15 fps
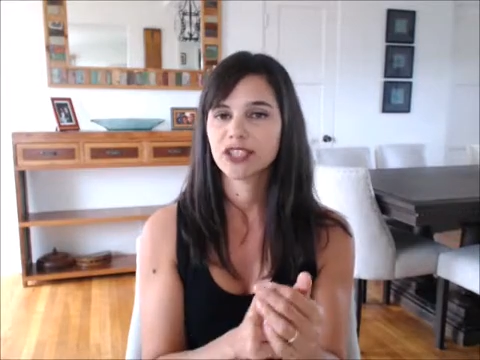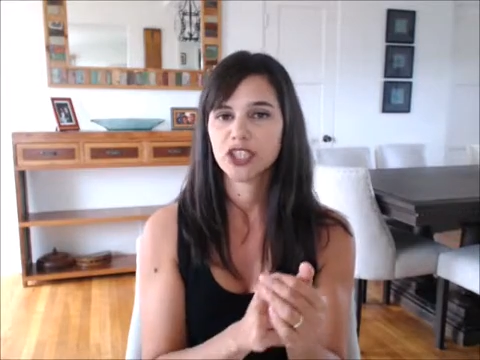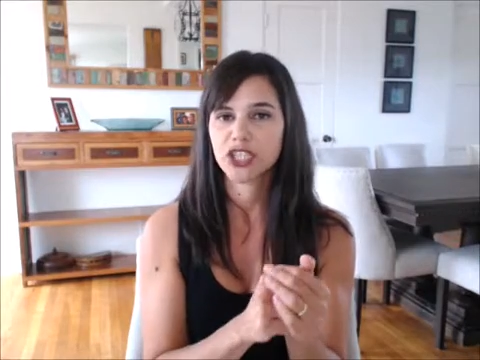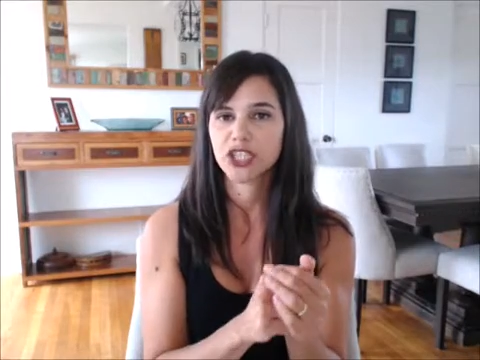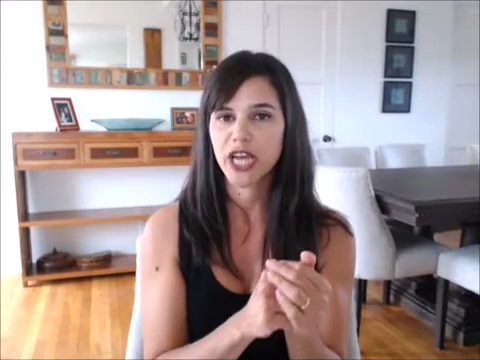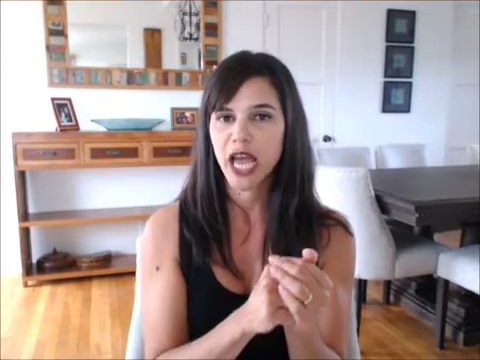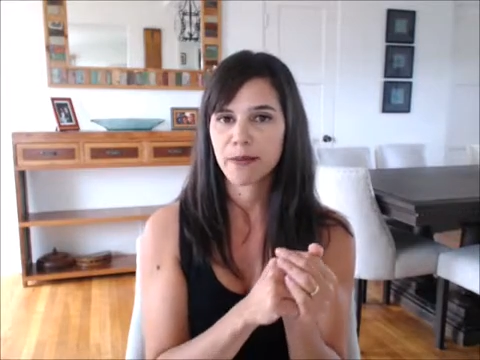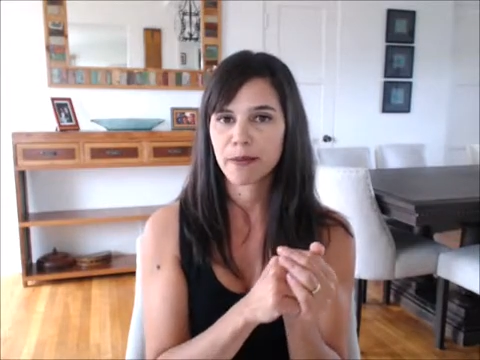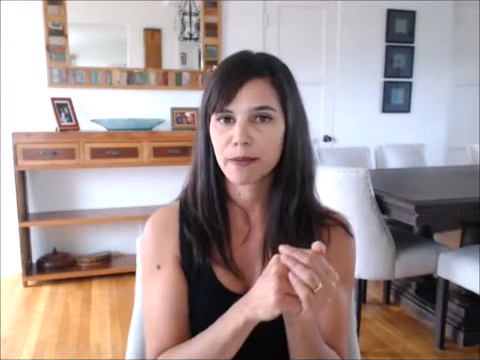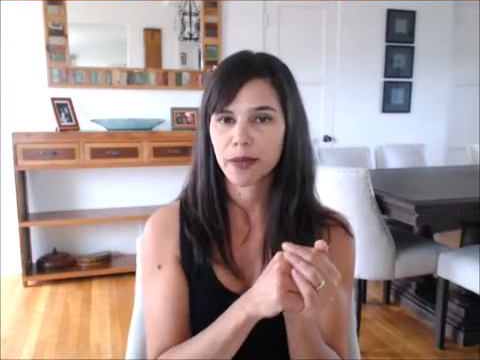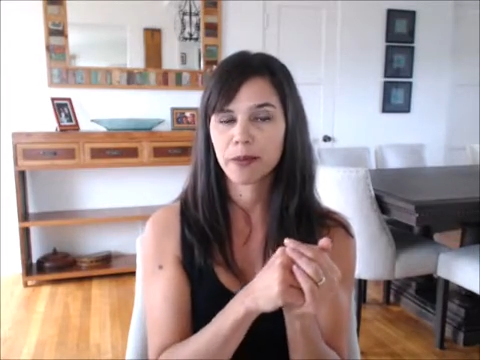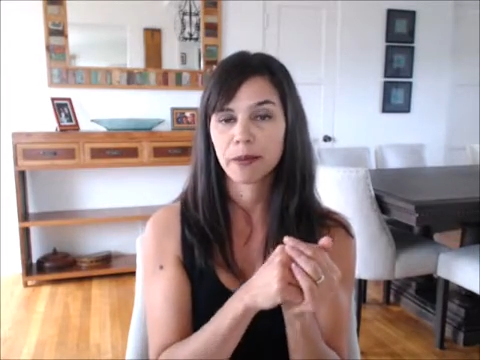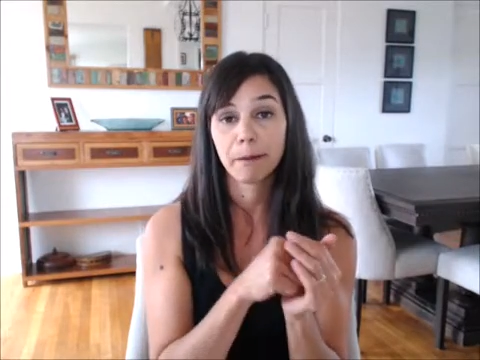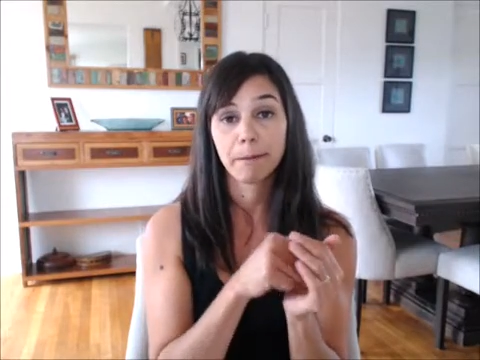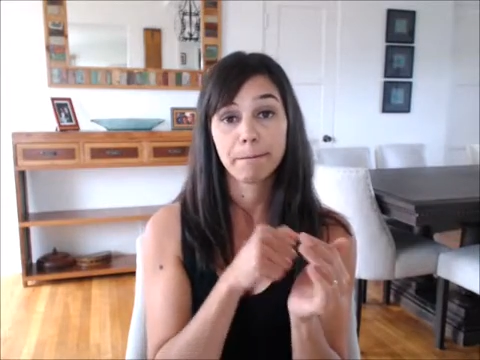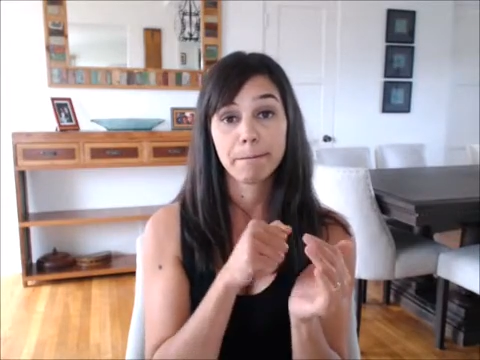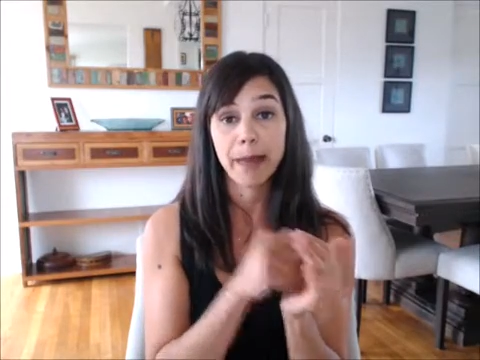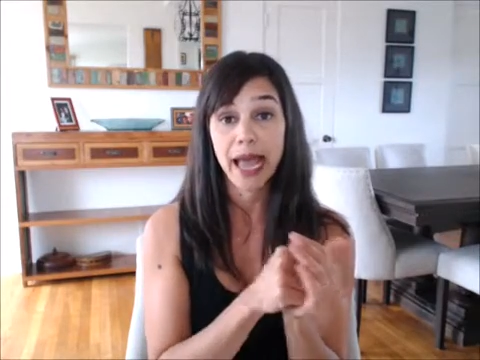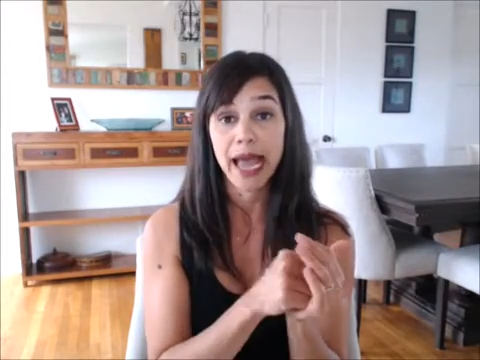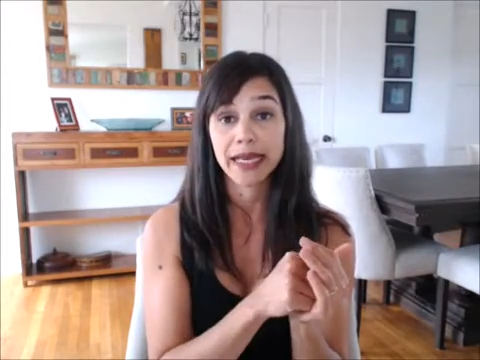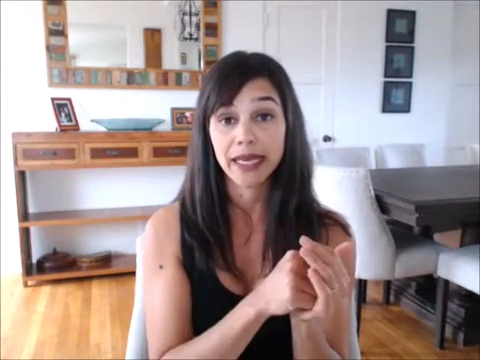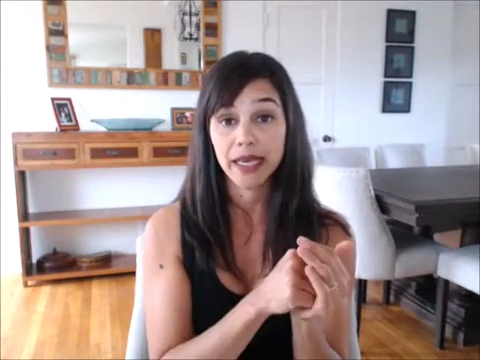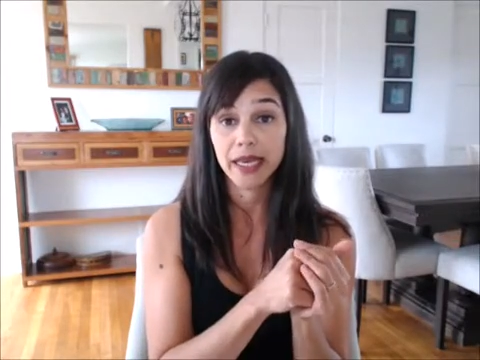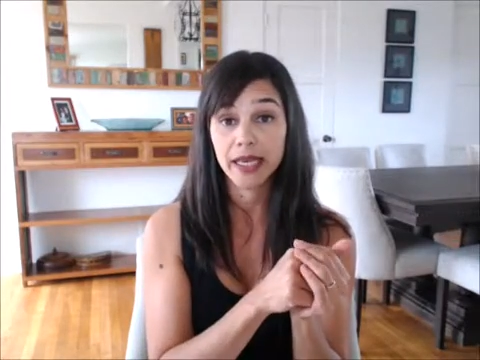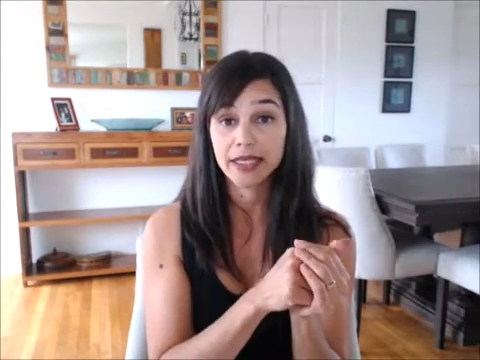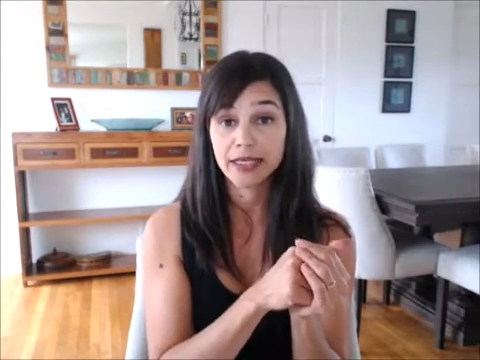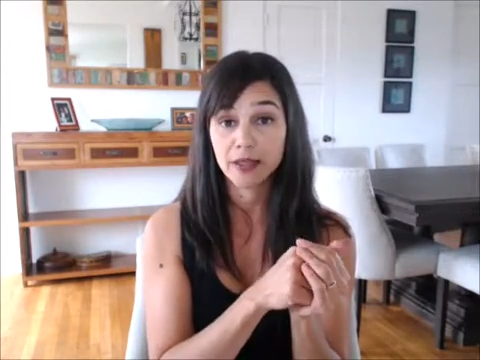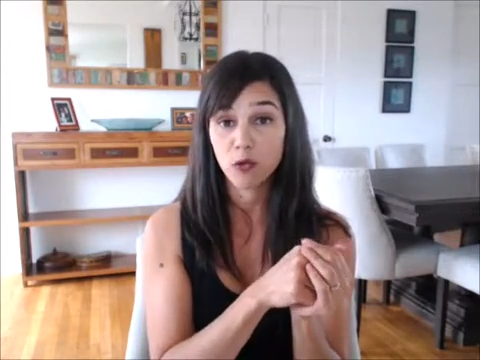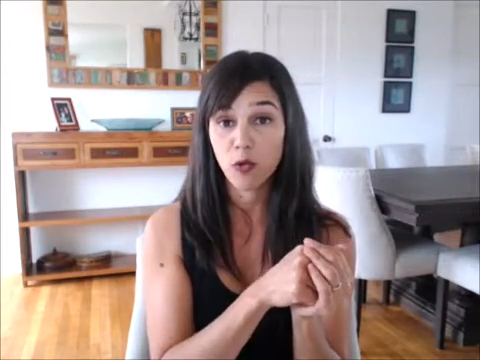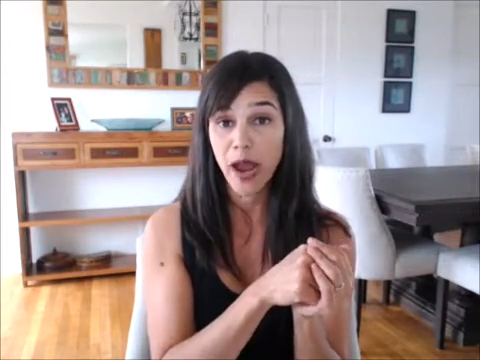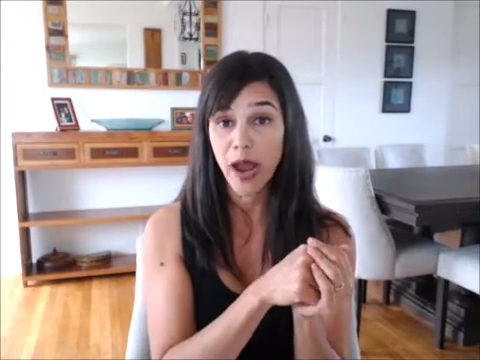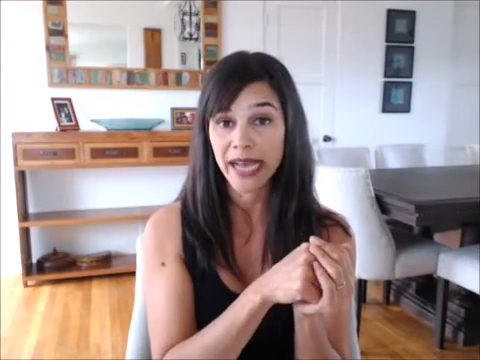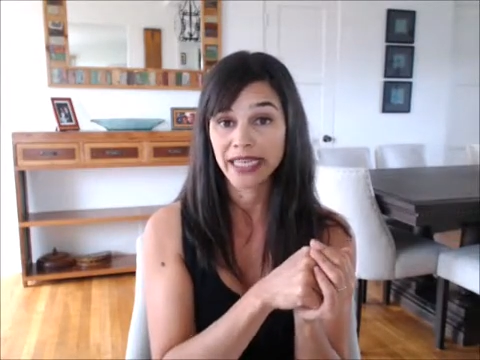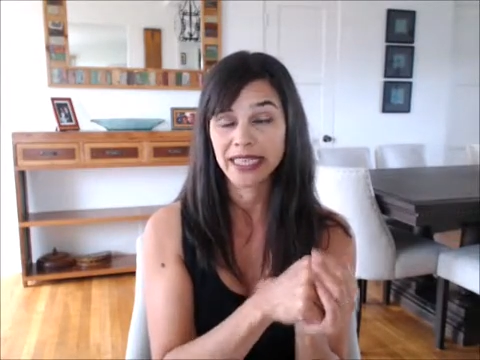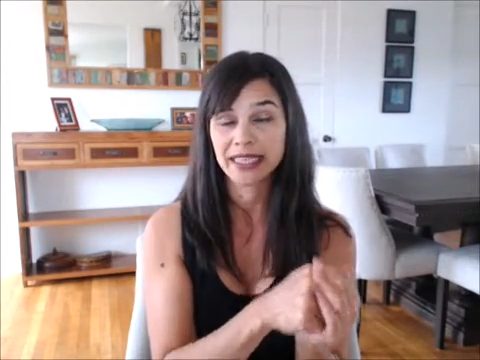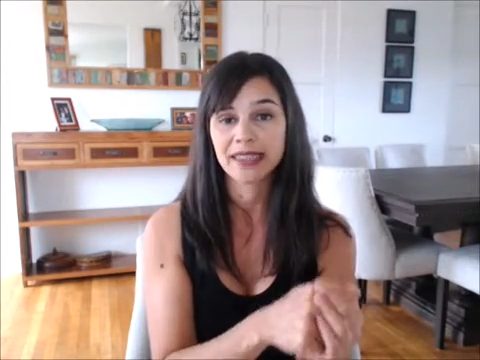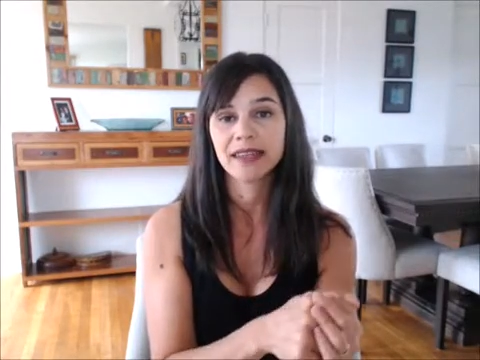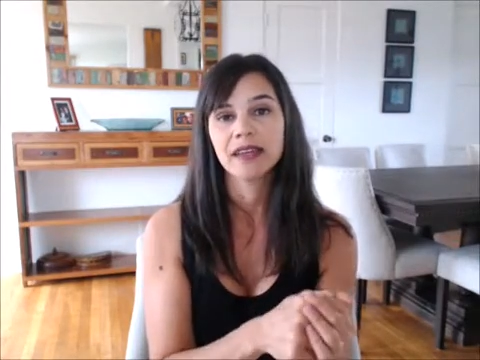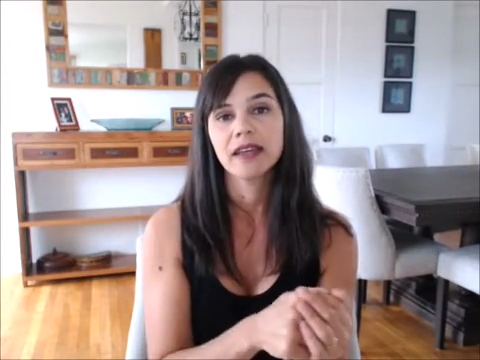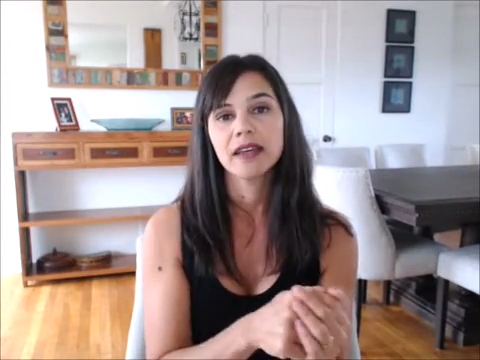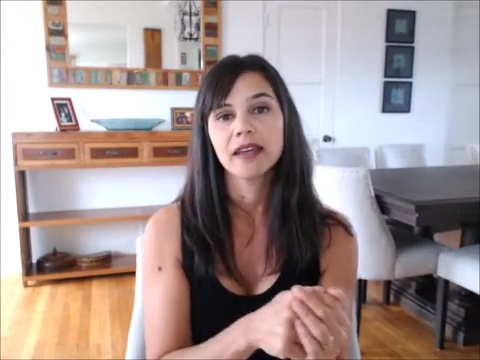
jump back in the wagon